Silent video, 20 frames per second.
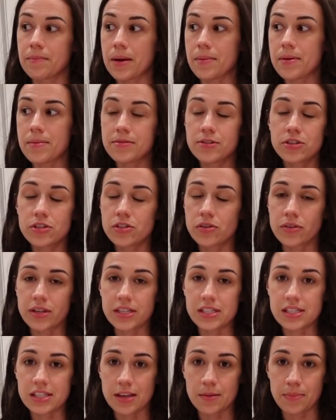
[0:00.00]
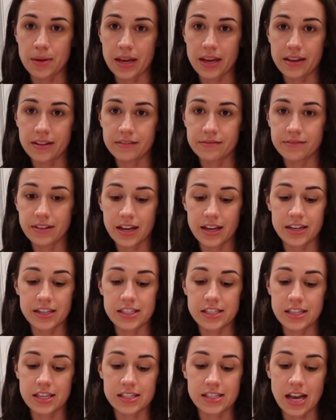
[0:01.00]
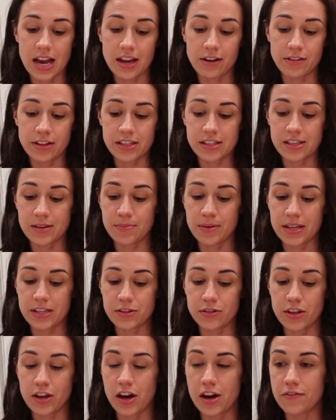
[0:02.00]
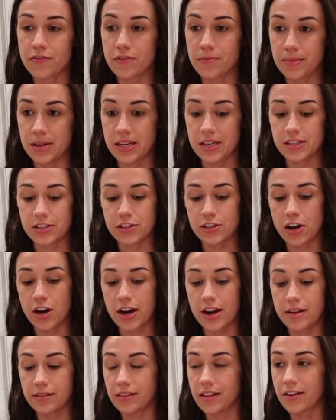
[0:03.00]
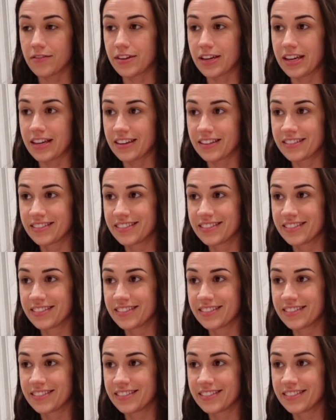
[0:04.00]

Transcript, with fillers: My babies just don't like sleeping, and it's because I don't like sleeping, so they got it from me. Sorry, lovey.